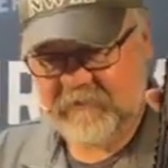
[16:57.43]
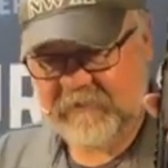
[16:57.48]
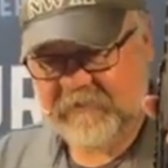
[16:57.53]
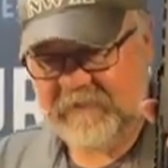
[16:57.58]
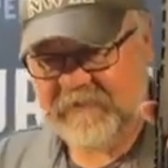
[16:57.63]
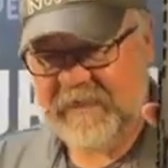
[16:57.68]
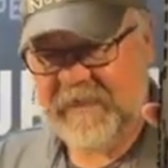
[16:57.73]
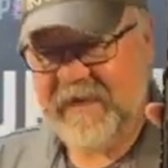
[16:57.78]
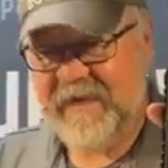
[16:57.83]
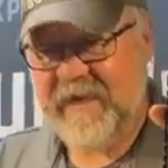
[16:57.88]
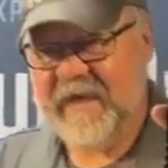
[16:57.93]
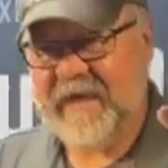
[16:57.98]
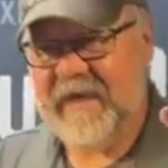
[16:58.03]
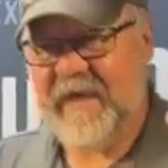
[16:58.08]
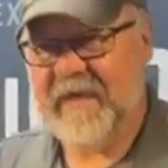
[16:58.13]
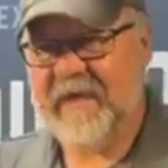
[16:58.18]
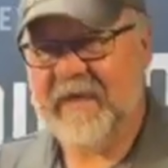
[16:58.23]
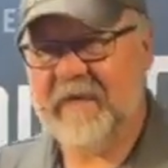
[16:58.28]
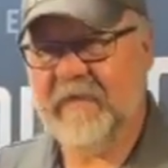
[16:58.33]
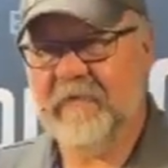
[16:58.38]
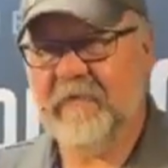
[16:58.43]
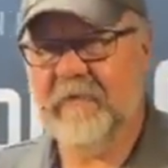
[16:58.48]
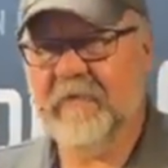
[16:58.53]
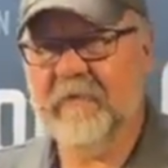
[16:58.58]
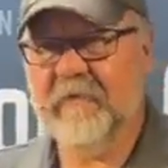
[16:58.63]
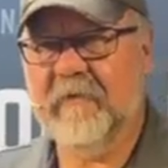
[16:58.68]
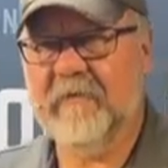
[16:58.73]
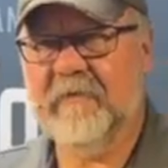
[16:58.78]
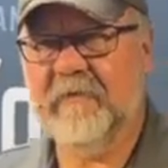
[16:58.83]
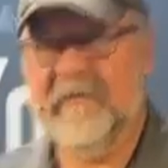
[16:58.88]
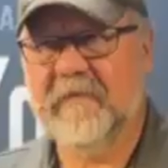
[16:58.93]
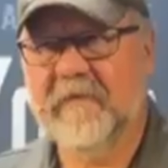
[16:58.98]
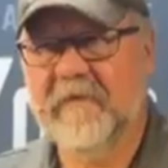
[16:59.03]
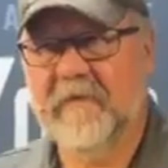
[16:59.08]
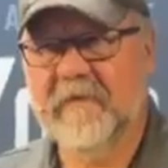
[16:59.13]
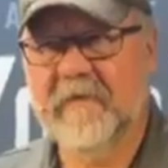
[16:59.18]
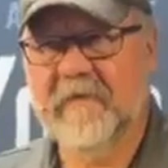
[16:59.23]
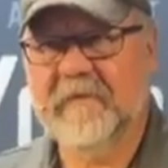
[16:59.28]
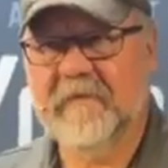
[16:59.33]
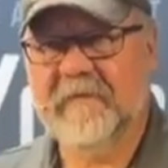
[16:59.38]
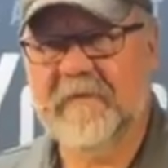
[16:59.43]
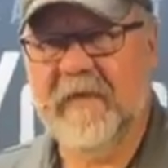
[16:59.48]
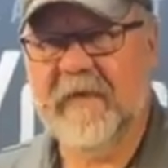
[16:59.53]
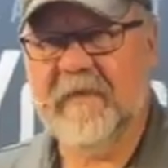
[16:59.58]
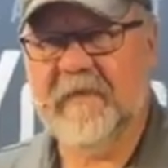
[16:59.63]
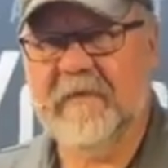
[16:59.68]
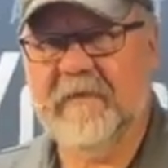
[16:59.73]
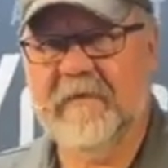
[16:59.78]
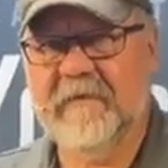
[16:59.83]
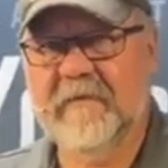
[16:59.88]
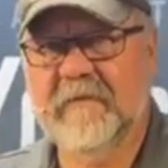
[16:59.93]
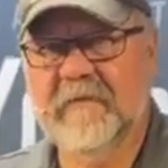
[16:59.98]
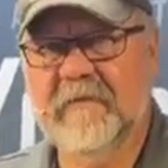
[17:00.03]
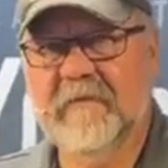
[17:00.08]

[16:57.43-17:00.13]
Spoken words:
it was Deadeye or Dead